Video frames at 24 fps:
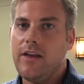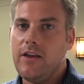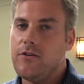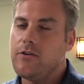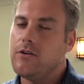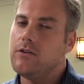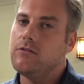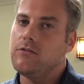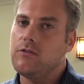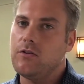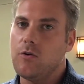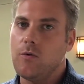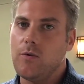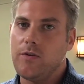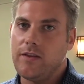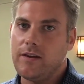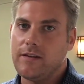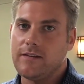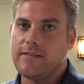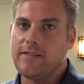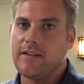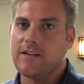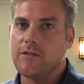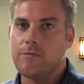that you can do within
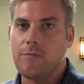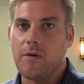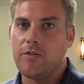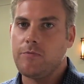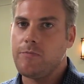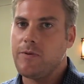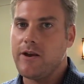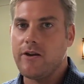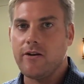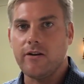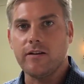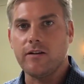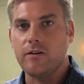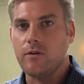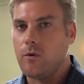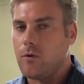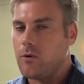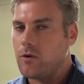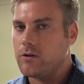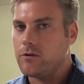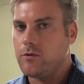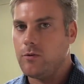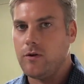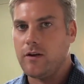a six month period in
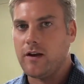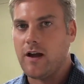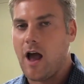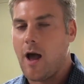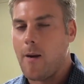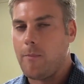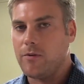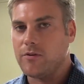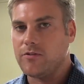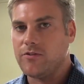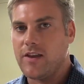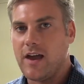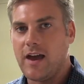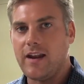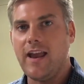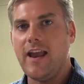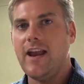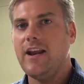order to accomplish that.